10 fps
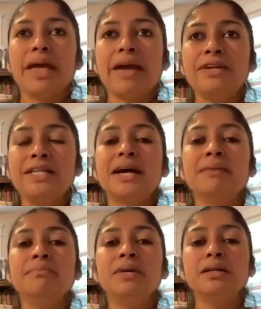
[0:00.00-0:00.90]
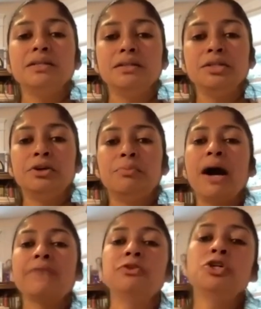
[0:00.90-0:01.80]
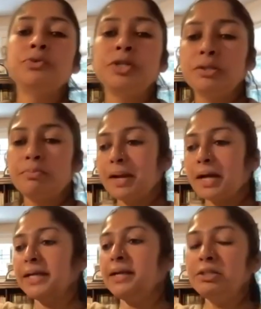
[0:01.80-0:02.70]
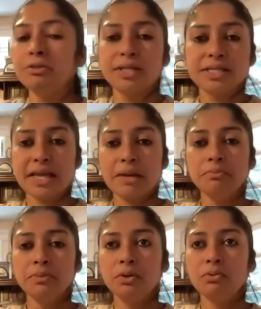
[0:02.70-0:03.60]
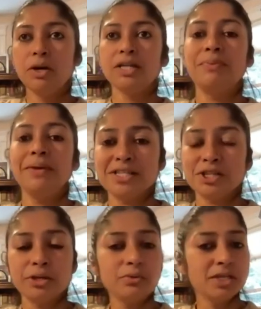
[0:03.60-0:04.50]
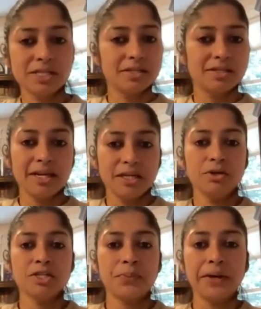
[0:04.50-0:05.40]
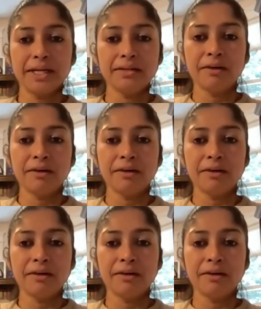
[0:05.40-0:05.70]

every time, you know, Bhavtosh would plug in into the same workplace. So it was pretty